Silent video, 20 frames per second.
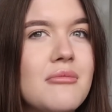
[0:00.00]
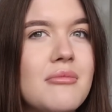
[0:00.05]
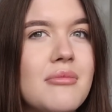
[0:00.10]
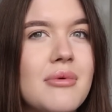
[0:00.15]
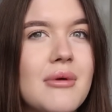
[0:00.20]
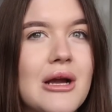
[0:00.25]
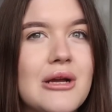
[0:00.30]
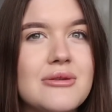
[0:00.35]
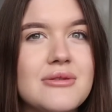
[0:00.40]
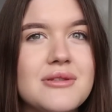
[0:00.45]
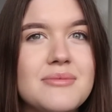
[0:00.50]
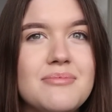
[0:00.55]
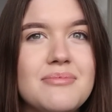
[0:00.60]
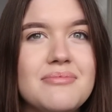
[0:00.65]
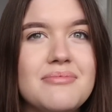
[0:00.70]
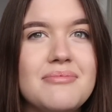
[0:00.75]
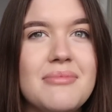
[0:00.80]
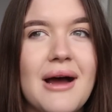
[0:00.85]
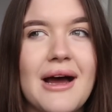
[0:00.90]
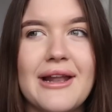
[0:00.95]

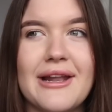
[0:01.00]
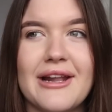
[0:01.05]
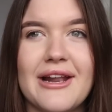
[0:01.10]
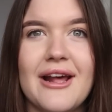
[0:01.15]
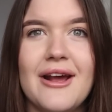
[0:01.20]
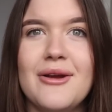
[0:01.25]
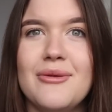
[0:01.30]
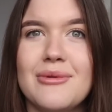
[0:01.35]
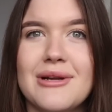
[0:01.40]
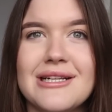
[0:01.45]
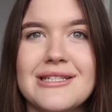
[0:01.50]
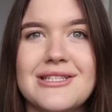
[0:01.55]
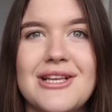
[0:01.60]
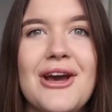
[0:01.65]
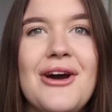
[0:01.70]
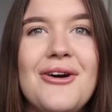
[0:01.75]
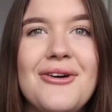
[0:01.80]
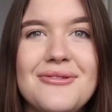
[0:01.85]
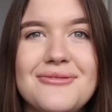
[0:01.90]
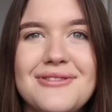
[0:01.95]
I don't know what it's
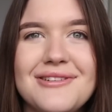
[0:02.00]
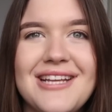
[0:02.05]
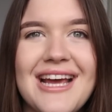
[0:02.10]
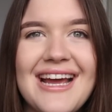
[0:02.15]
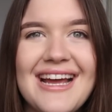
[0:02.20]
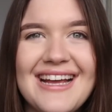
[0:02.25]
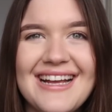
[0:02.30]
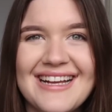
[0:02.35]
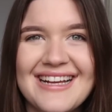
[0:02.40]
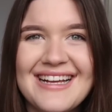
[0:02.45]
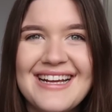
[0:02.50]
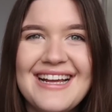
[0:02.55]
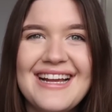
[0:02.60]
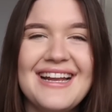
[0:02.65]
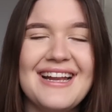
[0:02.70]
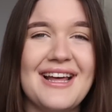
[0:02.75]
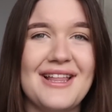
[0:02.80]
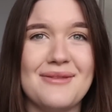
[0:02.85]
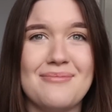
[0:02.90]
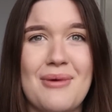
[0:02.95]
called
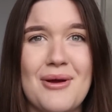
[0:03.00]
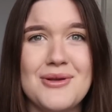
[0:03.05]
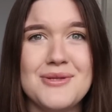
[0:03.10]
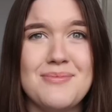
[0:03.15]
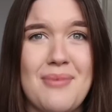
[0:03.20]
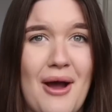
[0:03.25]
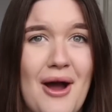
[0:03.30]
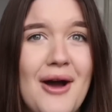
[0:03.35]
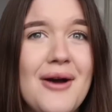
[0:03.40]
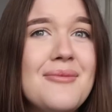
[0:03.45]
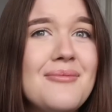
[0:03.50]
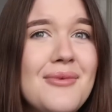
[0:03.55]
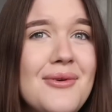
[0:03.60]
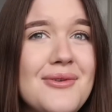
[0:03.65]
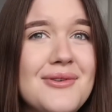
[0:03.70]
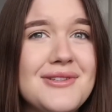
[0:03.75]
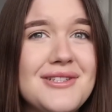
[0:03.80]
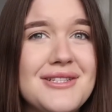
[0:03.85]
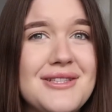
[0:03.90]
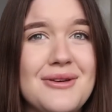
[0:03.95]
like the postpartum
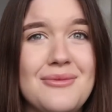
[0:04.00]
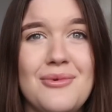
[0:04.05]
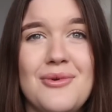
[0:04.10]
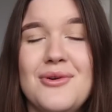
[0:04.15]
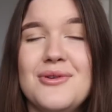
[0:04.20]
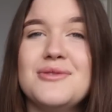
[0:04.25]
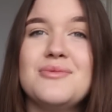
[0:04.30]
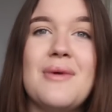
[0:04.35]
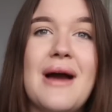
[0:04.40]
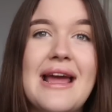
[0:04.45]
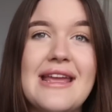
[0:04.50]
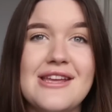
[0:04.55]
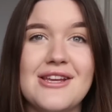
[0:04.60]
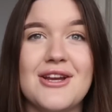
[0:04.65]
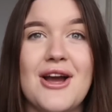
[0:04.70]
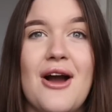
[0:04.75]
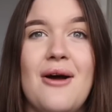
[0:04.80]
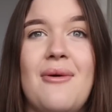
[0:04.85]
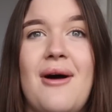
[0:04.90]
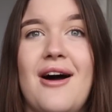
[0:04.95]
ward, the ward where you
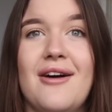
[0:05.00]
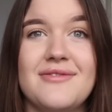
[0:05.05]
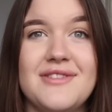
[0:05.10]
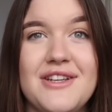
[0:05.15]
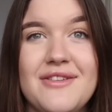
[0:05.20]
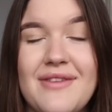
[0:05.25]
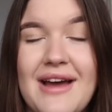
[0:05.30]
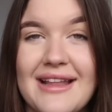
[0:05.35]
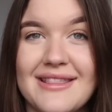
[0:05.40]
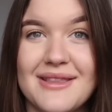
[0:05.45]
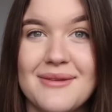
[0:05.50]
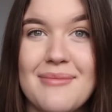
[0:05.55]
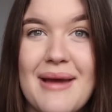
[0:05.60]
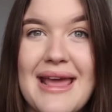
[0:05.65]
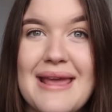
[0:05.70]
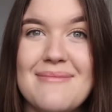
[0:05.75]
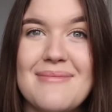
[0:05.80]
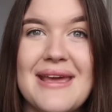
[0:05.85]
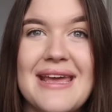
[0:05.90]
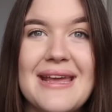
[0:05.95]
go after you've had the
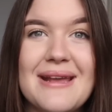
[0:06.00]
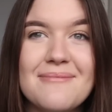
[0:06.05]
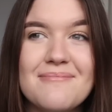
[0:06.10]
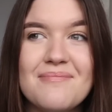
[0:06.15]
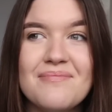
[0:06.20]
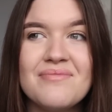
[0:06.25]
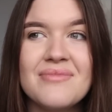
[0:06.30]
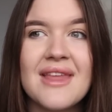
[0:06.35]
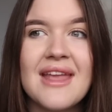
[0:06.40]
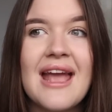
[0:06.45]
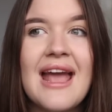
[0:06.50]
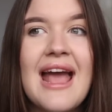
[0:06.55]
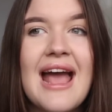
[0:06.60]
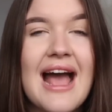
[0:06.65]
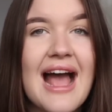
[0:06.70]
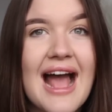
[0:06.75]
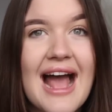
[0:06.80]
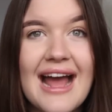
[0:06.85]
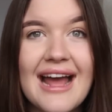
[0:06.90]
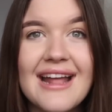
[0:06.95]
baby.
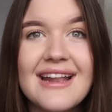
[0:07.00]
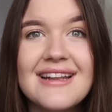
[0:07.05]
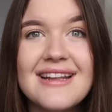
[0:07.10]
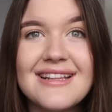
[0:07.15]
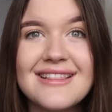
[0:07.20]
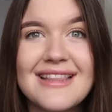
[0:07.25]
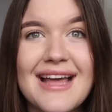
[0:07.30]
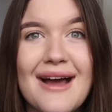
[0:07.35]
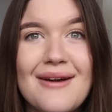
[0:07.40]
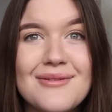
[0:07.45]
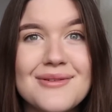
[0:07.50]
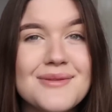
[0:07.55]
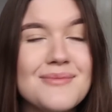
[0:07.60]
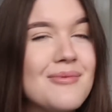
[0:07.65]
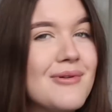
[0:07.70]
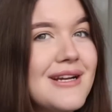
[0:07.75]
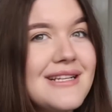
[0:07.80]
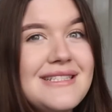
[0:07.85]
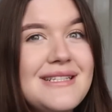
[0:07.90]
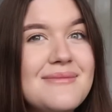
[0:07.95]
And that was
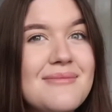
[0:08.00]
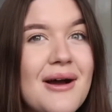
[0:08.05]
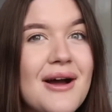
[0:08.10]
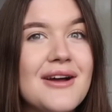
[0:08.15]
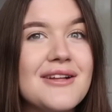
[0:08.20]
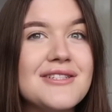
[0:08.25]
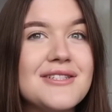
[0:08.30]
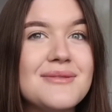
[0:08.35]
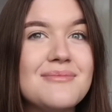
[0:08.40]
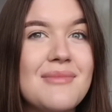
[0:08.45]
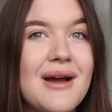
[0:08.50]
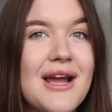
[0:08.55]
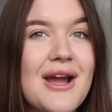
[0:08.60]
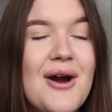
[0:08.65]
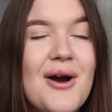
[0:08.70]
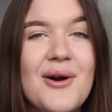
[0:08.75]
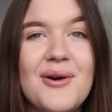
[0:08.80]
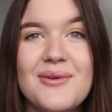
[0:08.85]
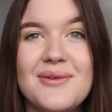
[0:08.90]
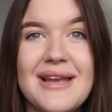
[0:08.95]
pretty much my
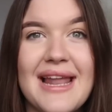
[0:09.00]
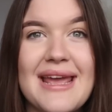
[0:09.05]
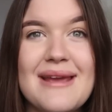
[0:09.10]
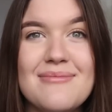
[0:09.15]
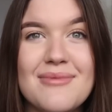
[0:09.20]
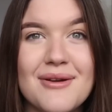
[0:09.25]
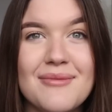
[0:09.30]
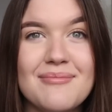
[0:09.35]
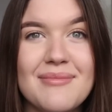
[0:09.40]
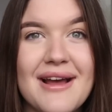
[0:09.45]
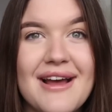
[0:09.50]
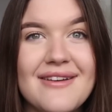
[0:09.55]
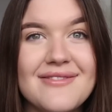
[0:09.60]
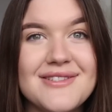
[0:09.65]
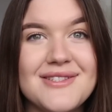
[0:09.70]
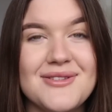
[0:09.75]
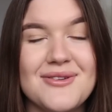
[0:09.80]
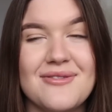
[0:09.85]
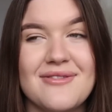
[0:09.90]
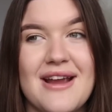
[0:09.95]
whole labour and birth
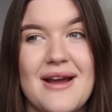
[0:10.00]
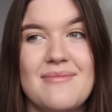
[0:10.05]
story.